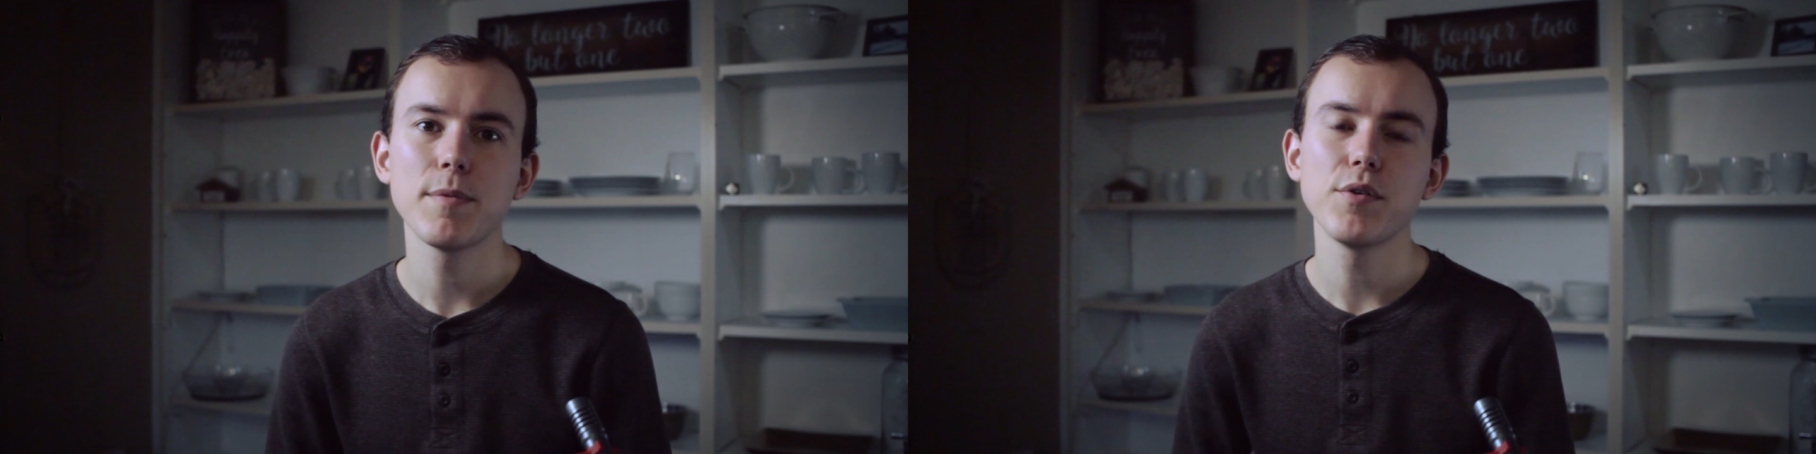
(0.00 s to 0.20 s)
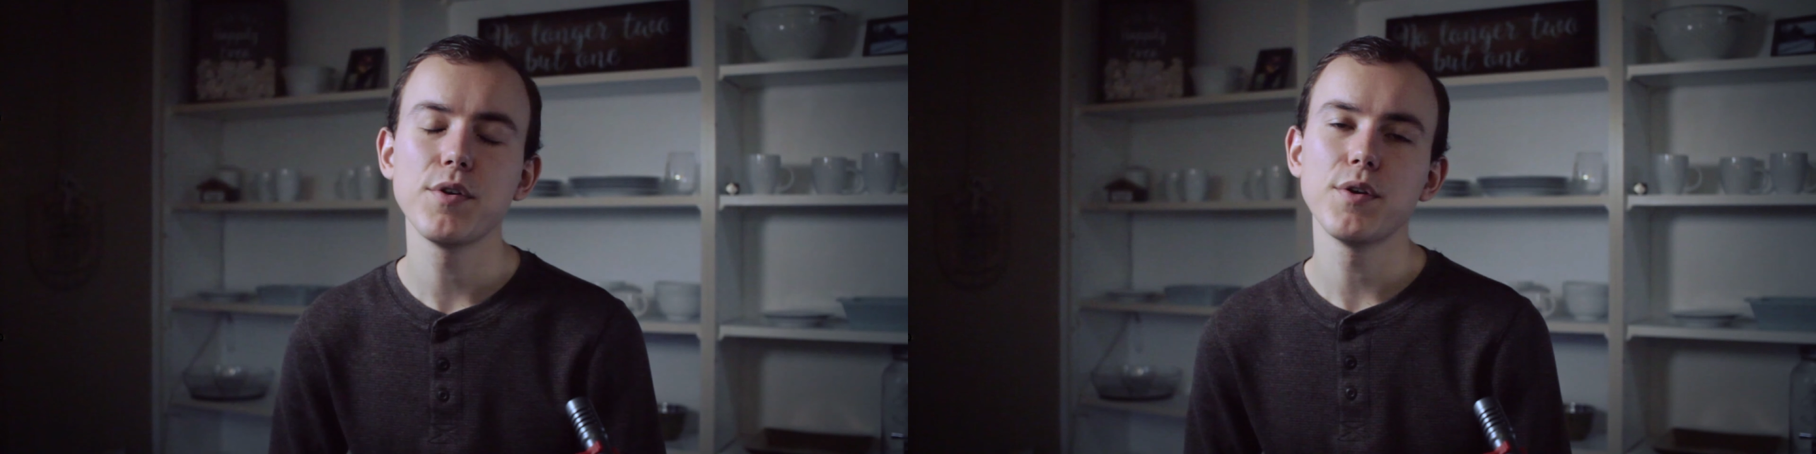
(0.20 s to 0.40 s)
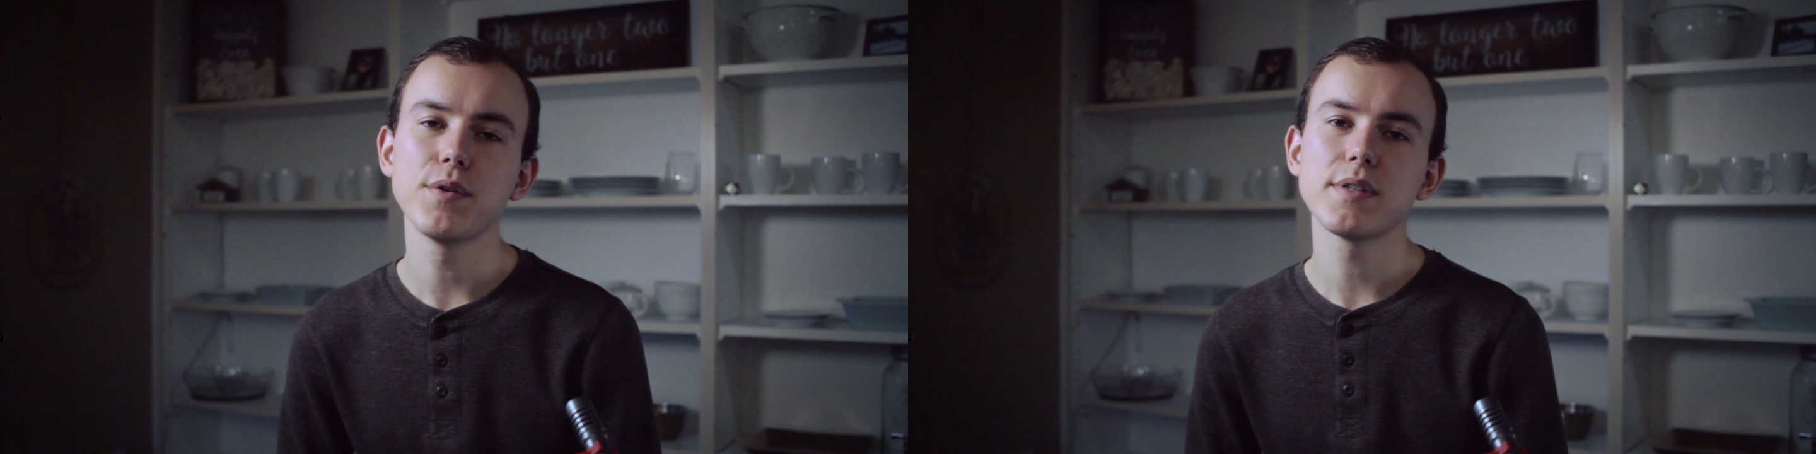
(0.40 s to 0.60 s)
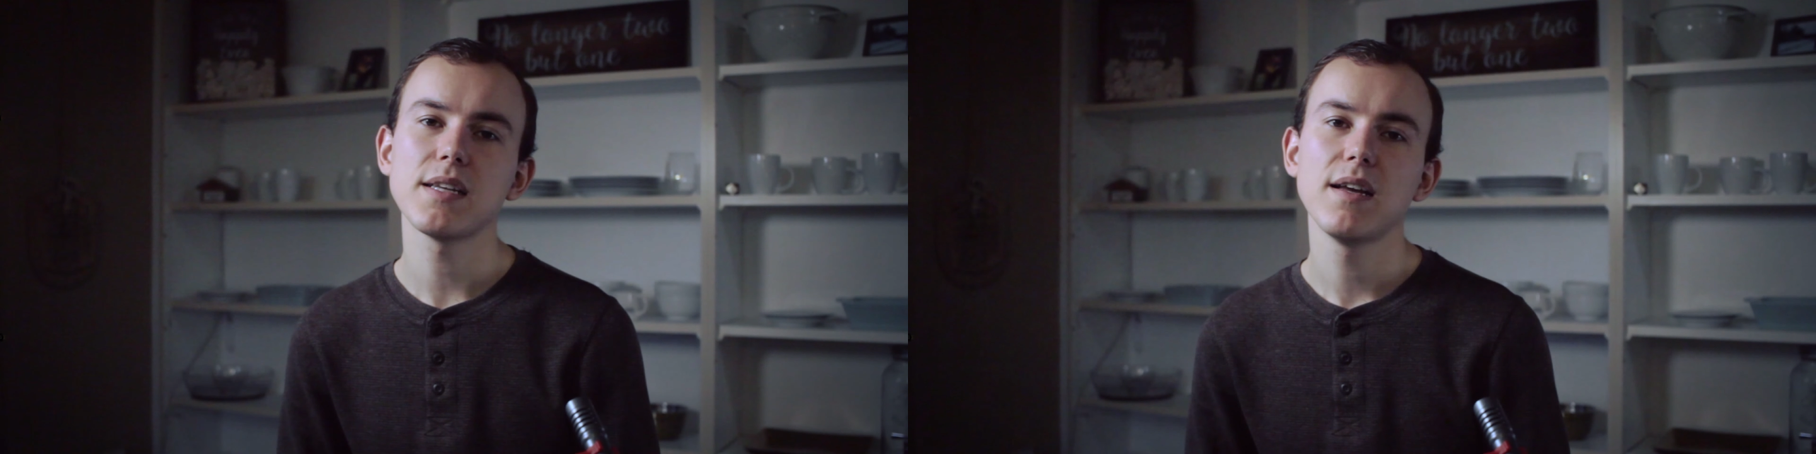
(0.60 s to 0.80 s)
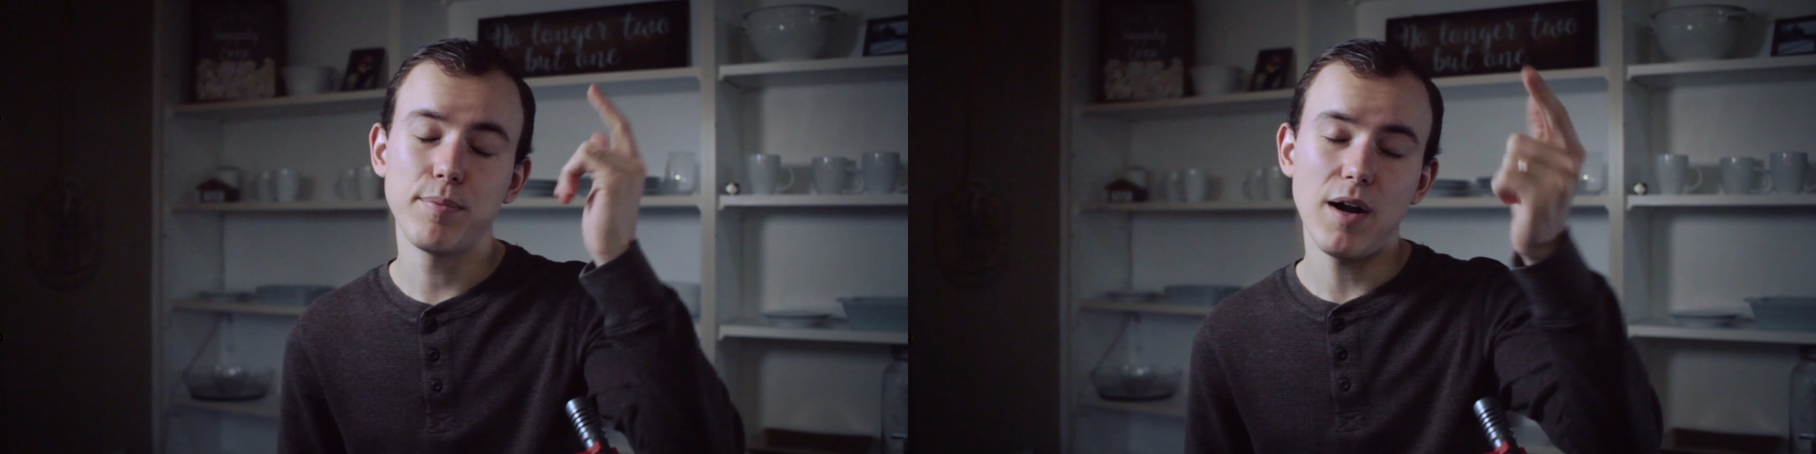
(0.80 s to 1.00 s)
you use
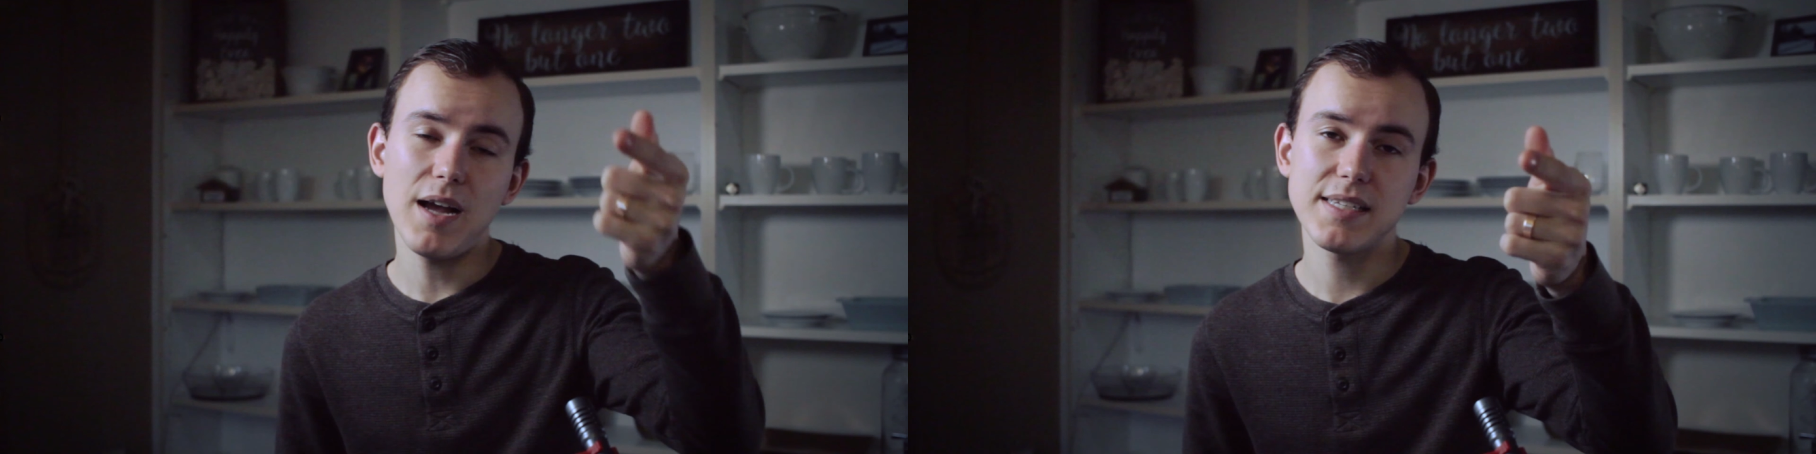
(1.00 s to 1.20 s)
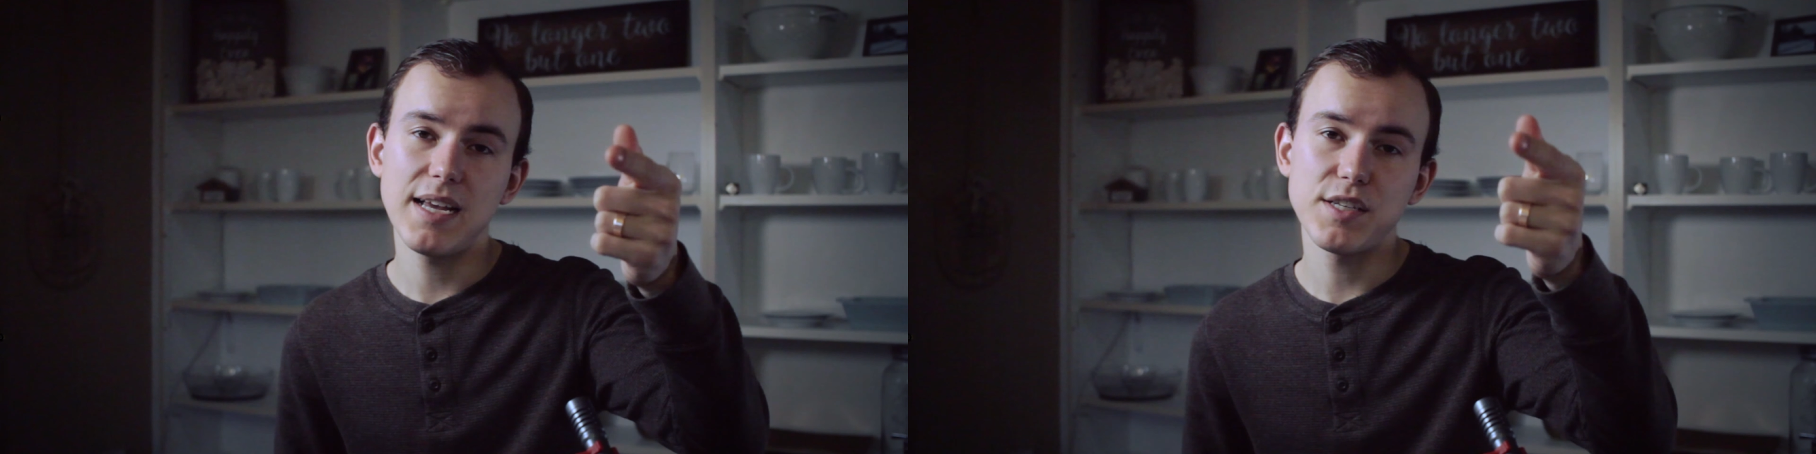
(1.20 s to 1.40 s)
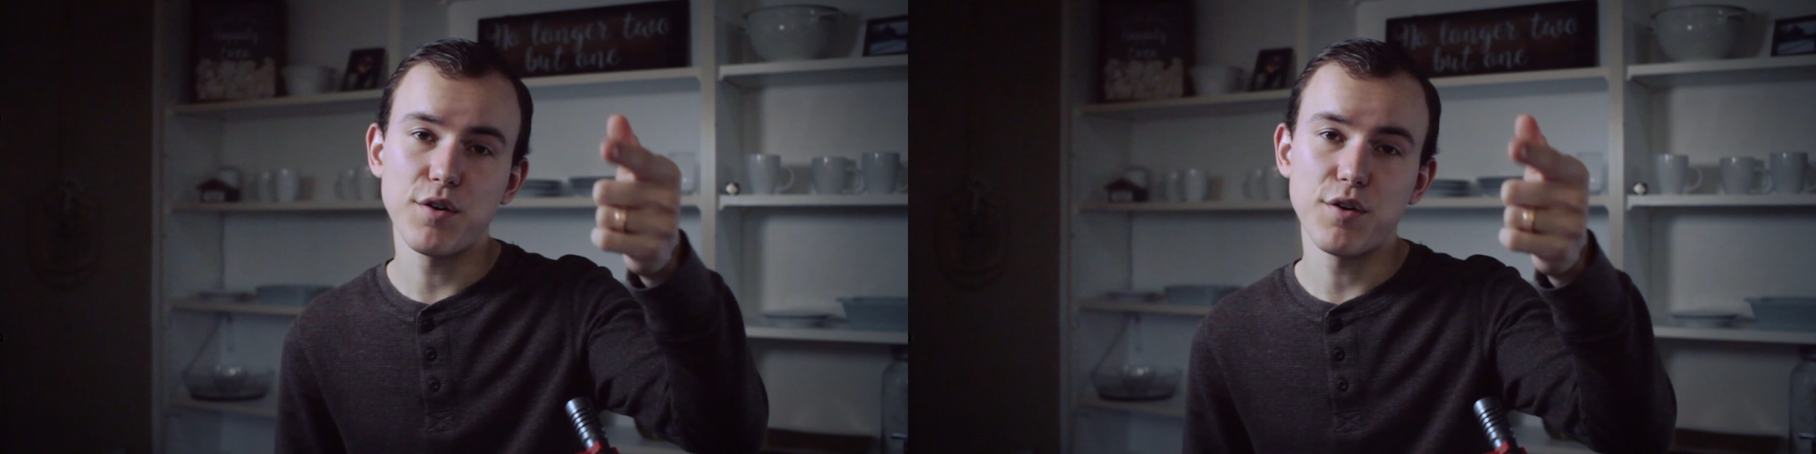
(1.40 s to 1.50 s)
to process